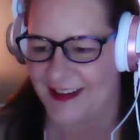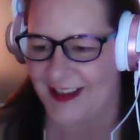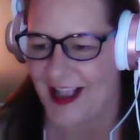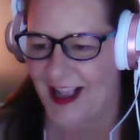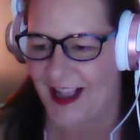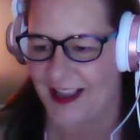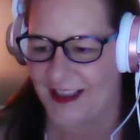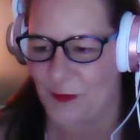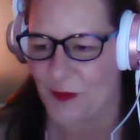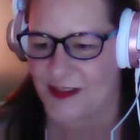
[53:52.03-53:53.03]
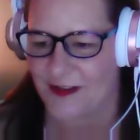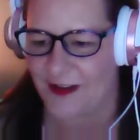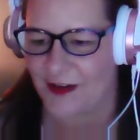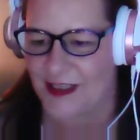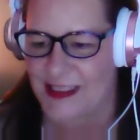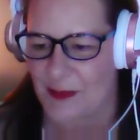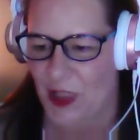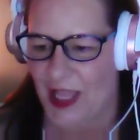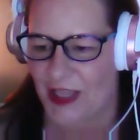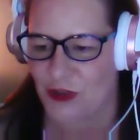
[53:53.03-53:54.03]
Ha, it was hilarious. I'm
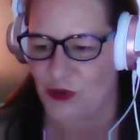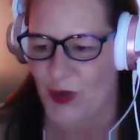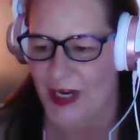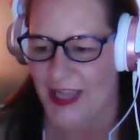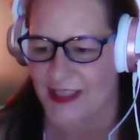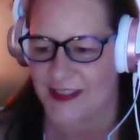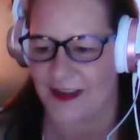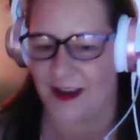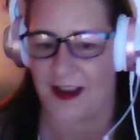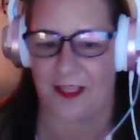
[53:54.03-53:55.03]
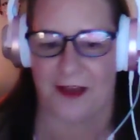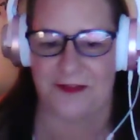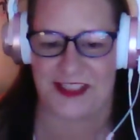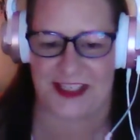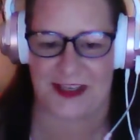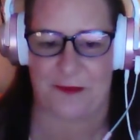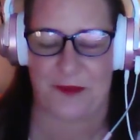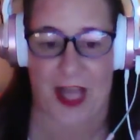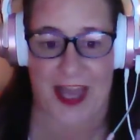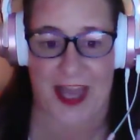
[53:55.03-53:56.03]
glad you joined us. I loved it. I'm
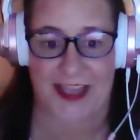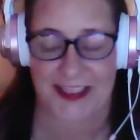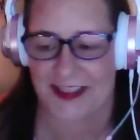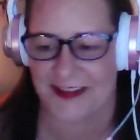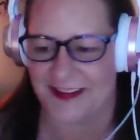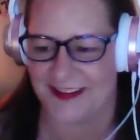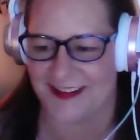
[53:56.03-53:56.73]
glad I did.